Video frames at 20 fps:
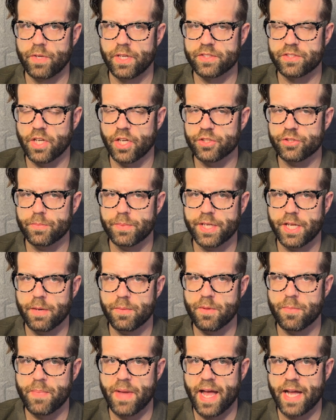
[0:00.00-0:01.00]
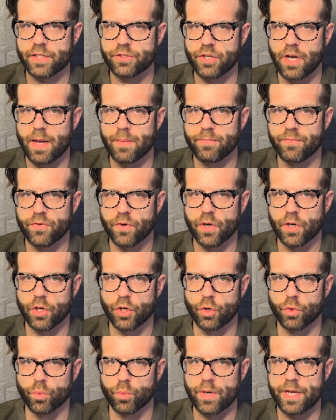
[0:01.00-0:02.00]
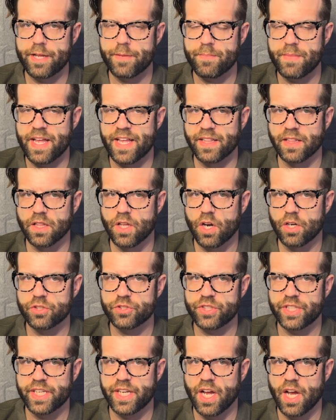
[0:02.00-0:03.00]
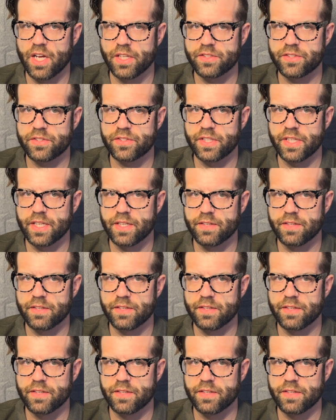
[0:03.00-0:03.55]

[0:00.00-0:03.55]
It's also become the backdrop for a grim and largely unseen